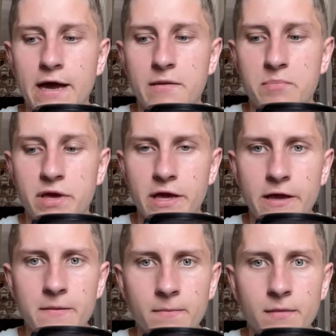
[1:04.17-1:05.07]

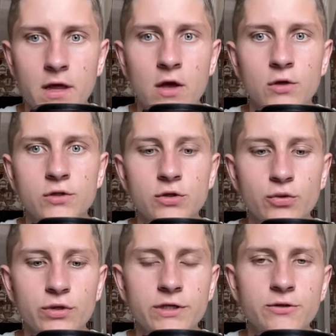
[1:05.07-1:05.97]
IP. So
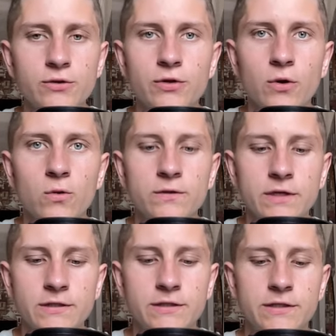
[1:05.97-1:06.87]
you need to know
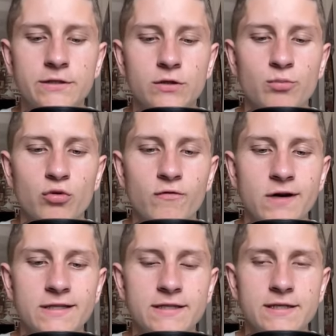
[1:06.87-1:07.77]
that TikTok
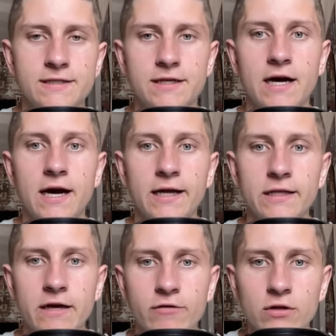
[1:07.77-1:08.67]
provides us a high
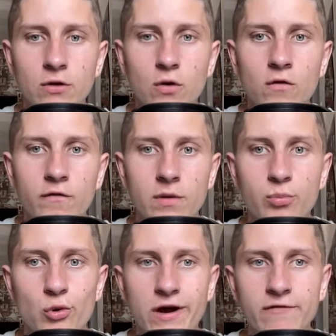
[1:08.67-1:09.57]
level of uh,
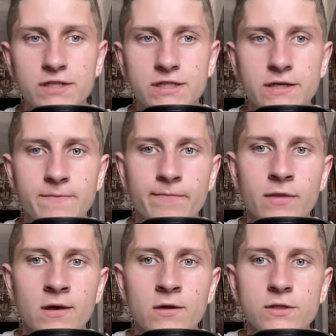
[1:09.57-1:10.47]
privacy.
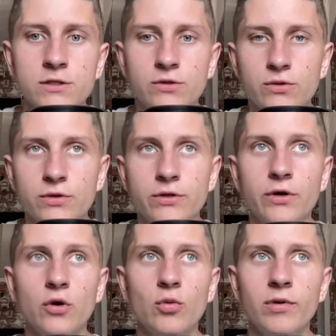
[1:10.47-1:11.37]
So
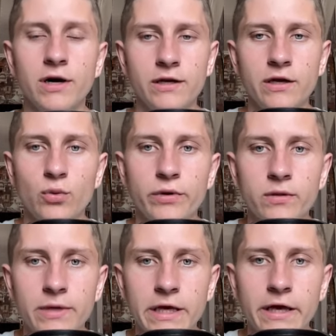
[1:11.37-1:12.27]
nobody will
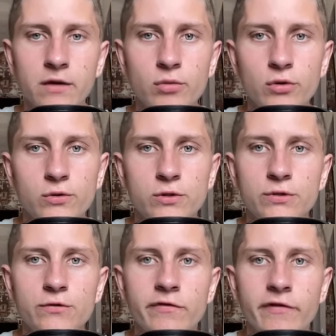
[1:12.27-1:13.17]
be able
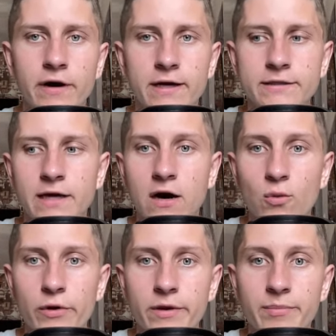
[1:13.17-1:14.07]
to find
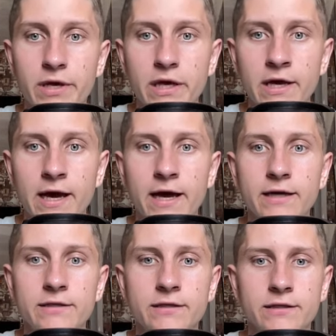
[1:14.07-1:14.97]
our IP
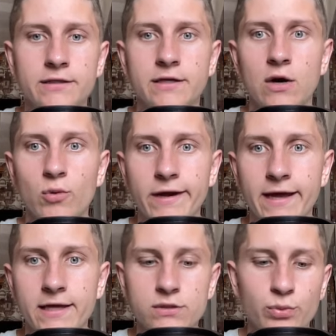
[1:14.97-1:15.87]
and in our
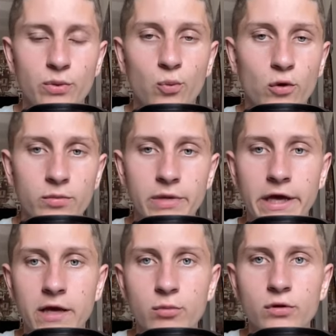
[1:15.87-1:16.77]
case, we won't be
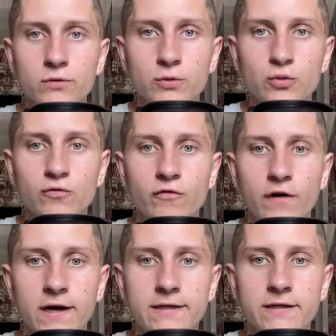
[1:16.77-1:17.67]
able to
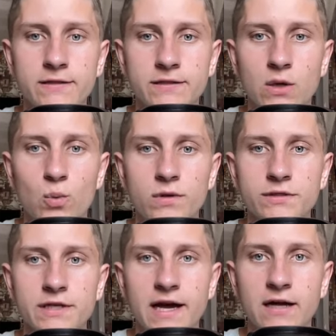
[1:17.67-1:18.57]
find uh,
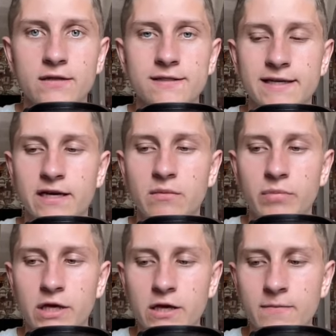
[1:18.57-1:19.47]
someone's else
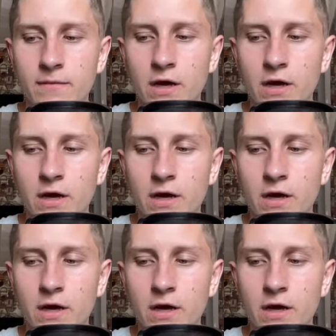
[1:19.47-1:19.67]
IP.